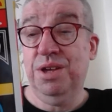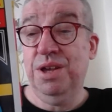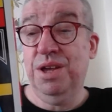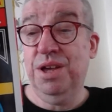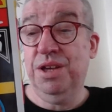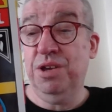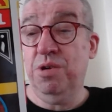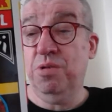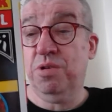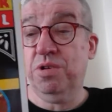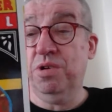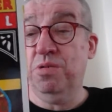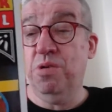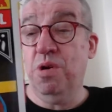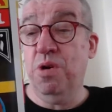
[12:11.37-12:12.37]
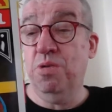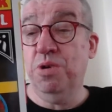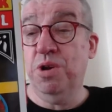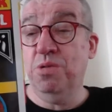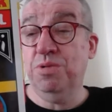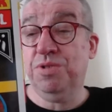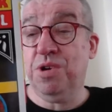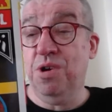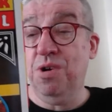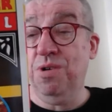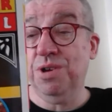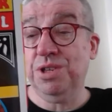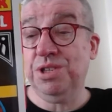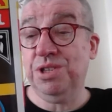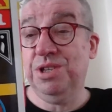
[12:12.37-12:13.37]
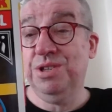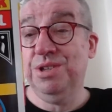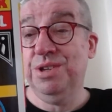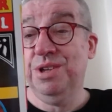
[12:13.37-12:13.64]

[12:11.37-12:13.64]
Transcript: Yoko Ono, of course.